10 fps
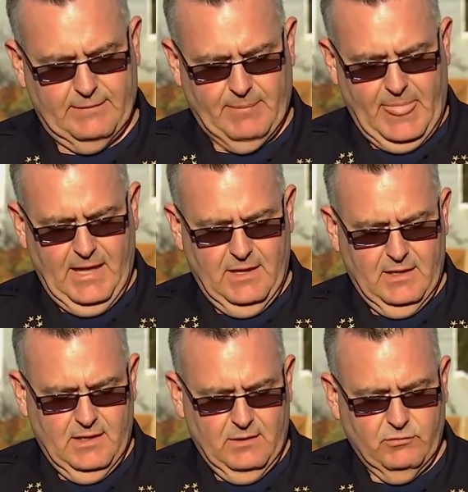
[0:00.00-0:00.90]

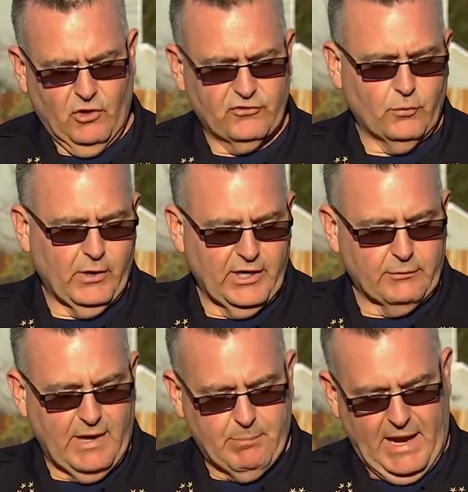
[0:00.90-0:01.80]
He was also wearing
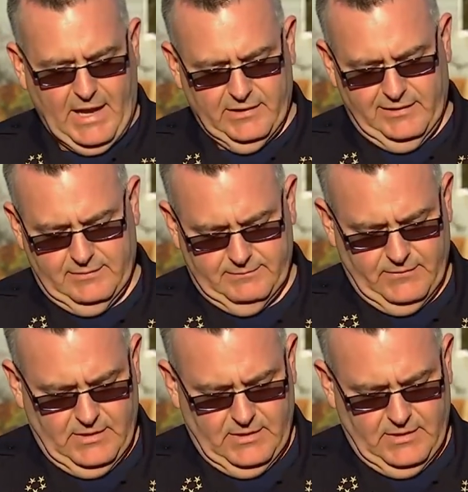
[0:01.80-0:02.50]
gray pants.